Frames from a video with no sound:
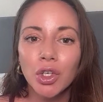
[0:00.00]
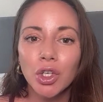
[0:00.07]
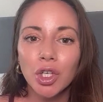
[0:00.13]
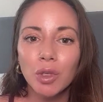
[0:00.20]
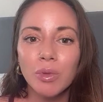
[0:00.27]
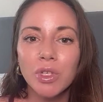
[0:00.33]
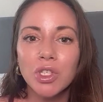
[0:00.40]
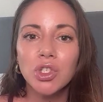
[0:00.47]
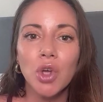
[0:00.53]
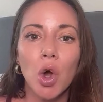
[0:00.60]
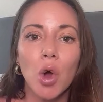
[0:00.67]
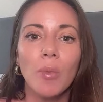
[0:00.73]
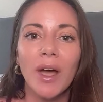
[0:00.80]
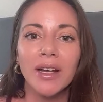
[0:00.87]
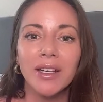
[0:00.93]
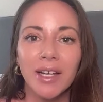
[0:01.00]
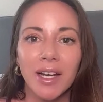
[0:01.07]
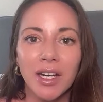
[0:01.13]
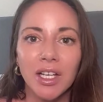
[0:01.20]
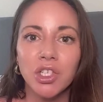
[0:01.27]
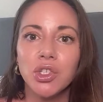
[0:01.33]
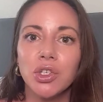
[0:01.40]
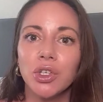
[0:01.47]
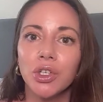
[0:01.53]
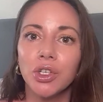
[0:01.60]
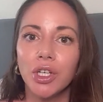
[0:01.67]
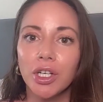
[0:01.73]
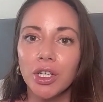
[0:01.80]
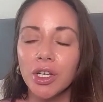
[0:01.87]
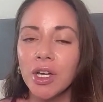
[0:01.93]
you're going to be so magnetic to
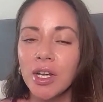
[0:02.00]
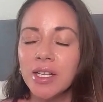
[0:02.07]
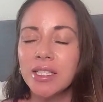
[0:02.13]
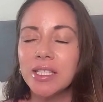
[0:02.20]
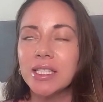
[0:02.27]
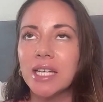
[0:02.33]
your good.